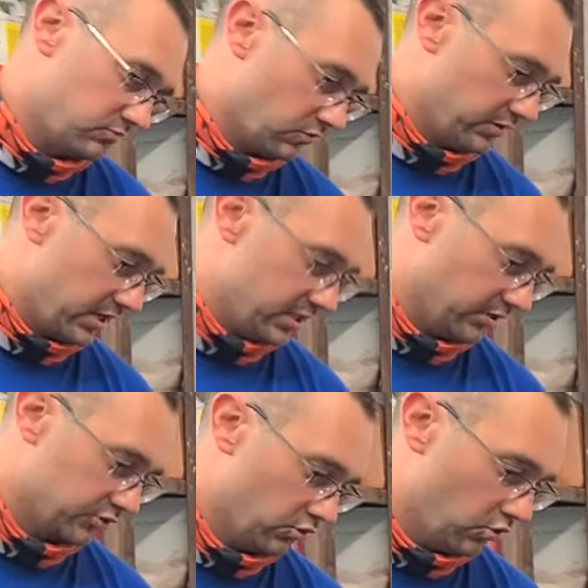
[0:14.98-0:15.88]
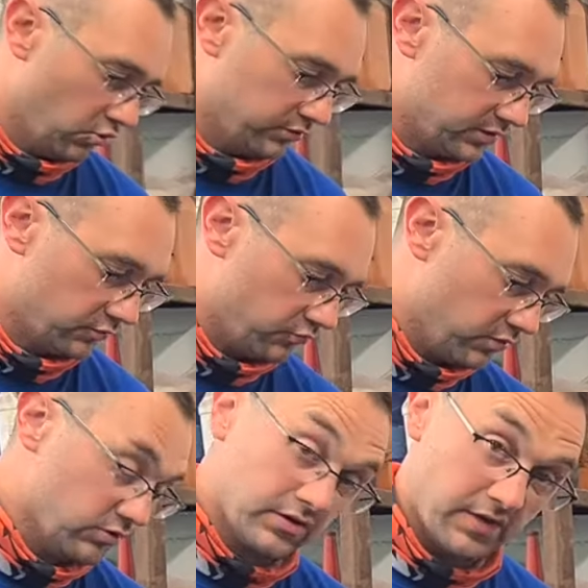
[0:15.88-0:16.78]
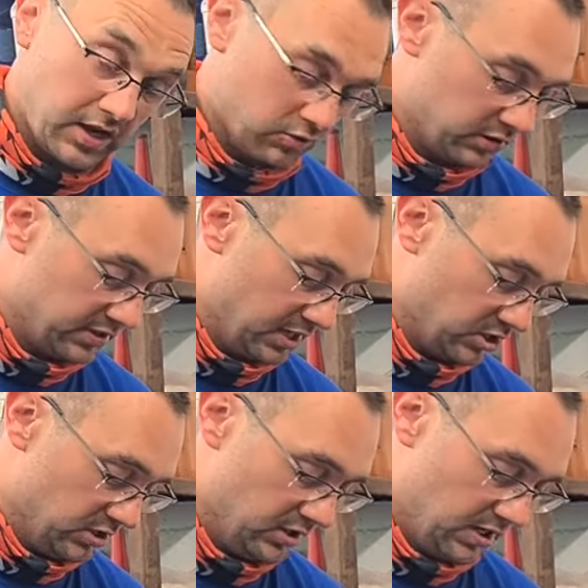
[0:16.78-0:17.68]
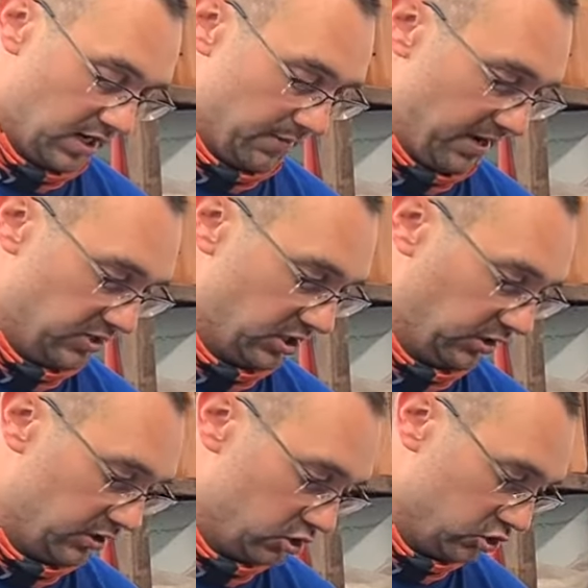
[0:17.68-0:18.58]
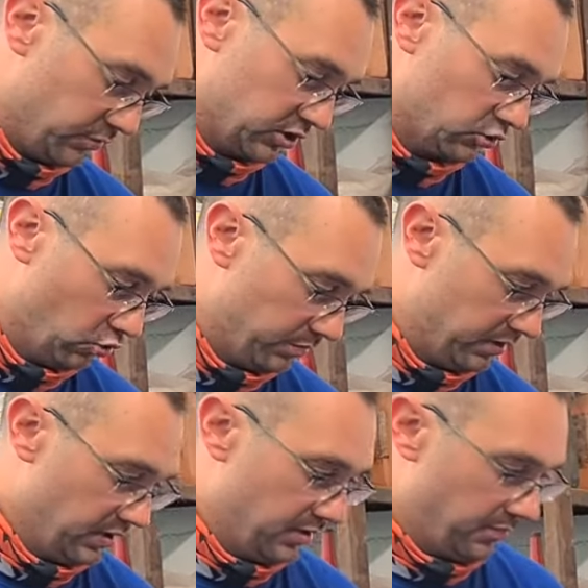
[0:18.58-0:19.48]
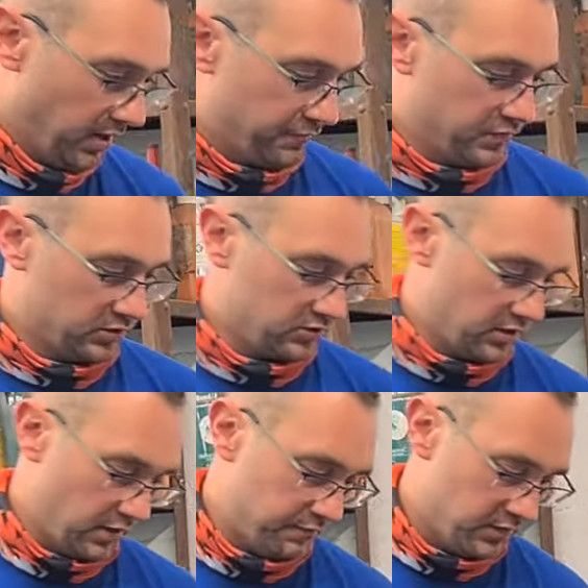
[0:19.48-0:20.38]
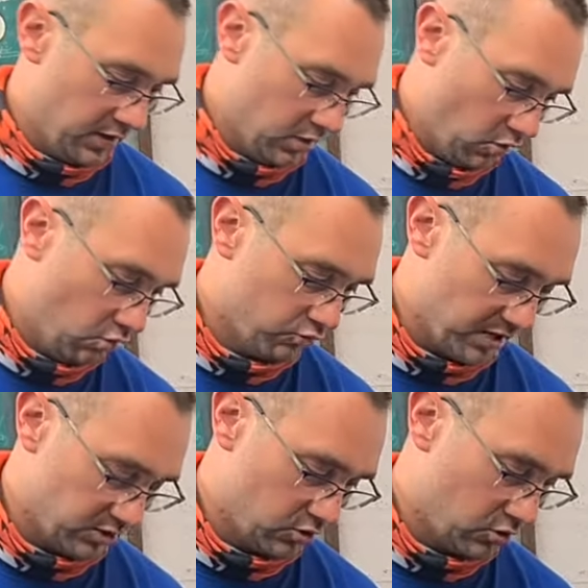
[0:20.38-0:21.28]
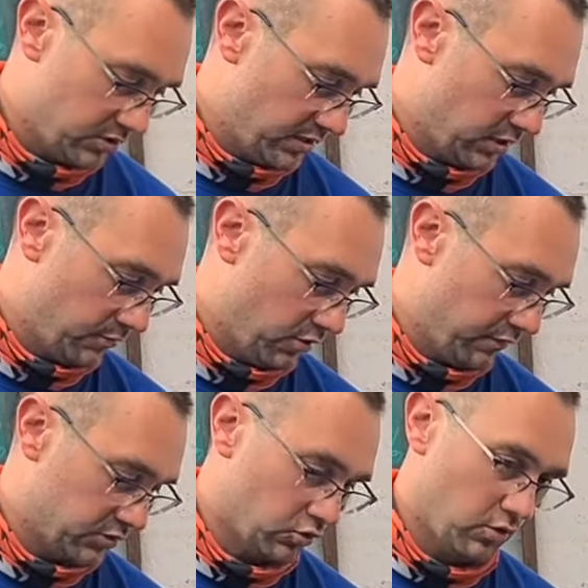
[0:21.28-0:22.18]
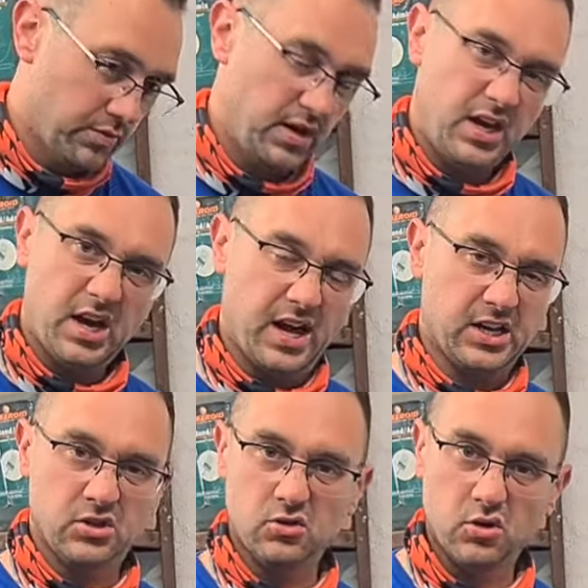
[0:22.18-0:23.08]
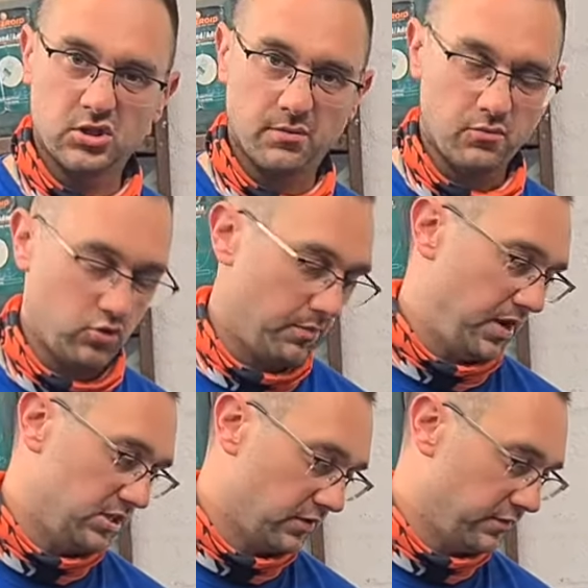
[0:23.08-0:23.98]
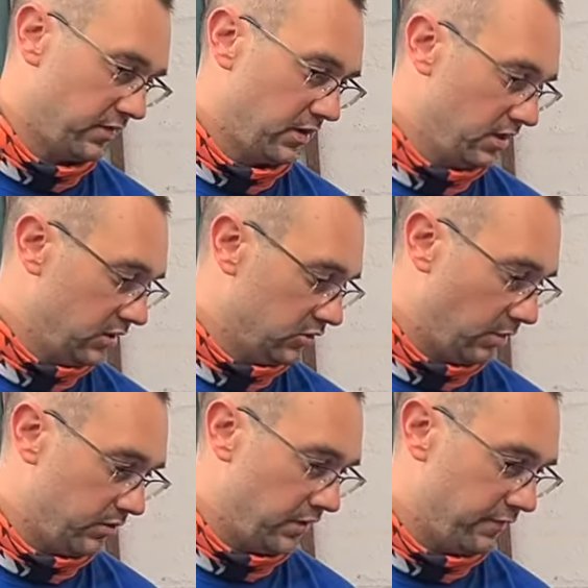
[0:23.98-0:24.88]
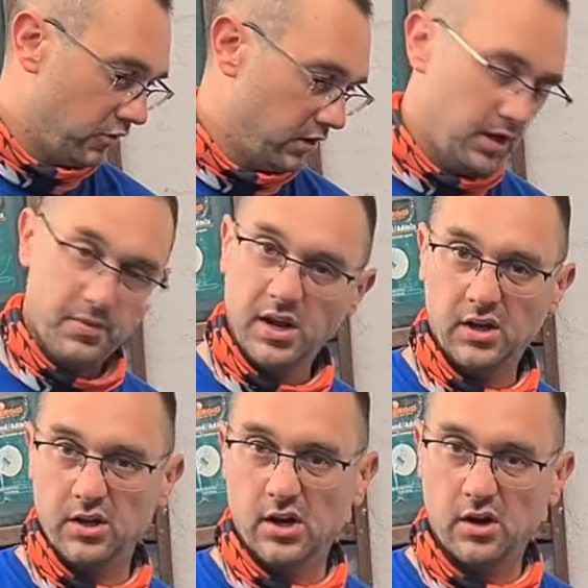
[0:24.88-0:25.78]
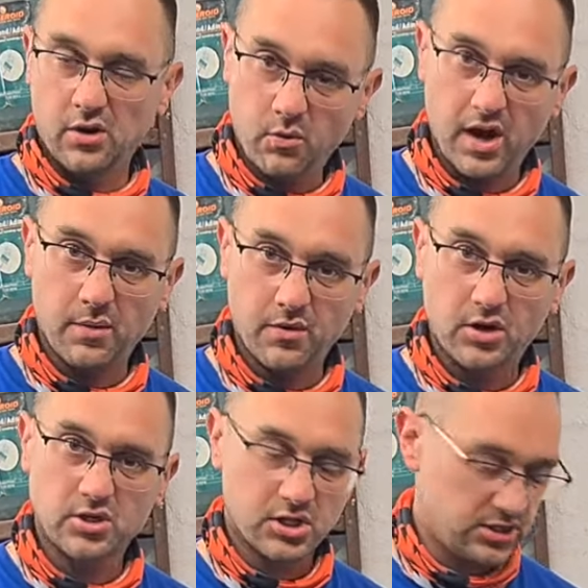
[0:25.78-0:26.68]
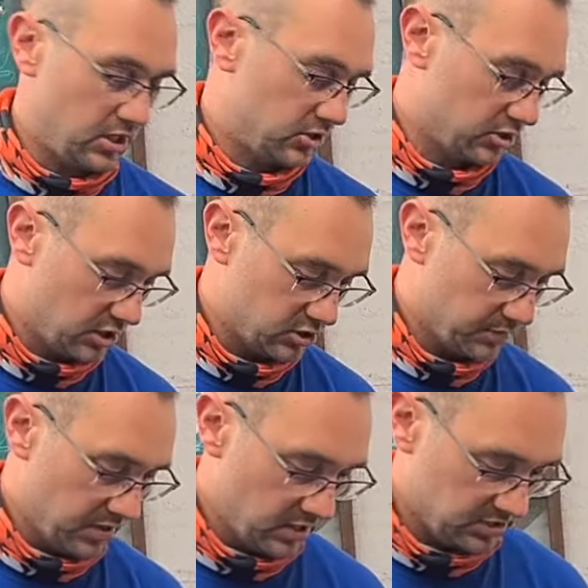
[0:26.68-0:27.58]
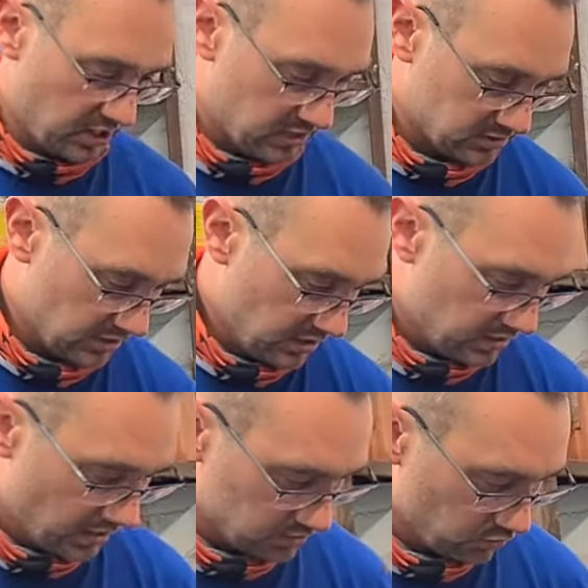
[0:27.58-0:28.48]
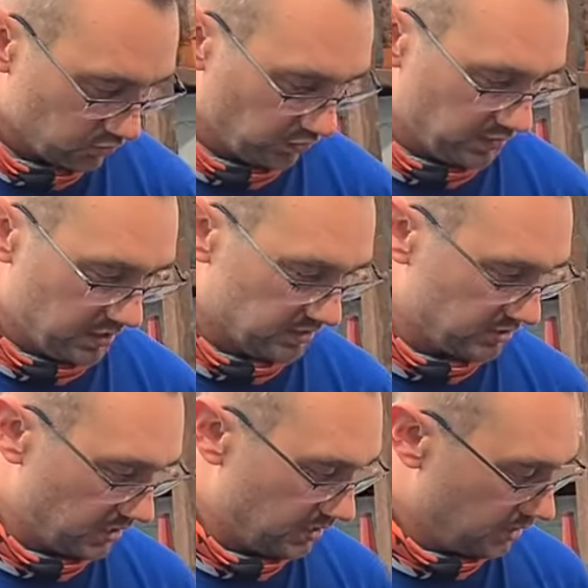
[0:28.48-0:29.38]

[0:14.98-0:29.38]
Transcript: only a year or two old. The wheel's in very good condition. I managed to clean it just with soap. But if the old residue didn't come off with soap, I could use something more abrasive, WD-40, brake cleaner, wire brush, etc, etc. But in this case, that's not really necessary.